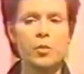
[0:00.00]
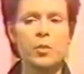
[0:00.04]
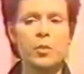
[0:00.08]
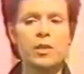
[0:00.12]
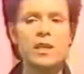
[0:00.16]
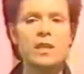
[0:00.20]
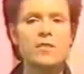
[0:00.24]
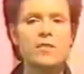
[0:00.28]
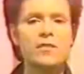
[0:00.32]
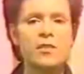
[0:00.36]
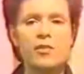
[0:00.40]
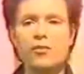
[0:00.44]

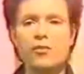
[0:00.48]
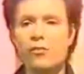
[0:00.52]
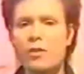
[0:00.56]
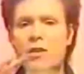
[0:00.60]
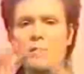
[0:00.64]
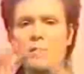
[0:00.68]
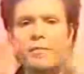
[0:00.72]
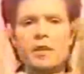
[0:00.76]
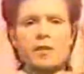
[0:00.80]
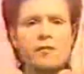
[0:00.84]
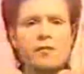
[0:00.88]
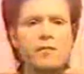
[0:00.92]
that we live in
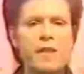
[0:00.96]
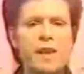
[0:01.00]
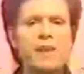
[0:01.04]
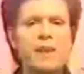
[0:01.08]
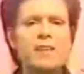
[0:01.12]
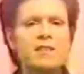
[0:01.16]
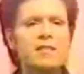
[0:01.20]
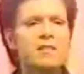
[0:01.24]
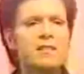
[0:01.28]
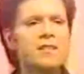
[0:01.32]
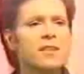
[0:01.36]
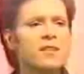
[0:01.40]
3-minute
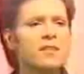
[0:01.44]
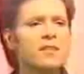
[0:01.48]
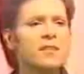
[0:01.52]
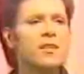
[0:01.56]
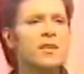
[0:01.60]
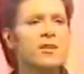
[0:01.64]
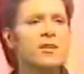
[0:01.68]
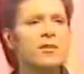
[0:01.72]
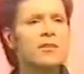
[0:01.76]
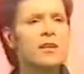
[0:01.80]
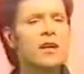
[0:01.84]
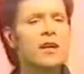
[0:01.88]

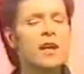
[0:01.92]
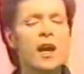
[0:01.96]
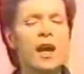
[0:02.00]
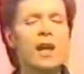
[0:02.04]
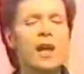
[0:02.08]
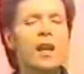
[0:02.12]
fantasies, you know?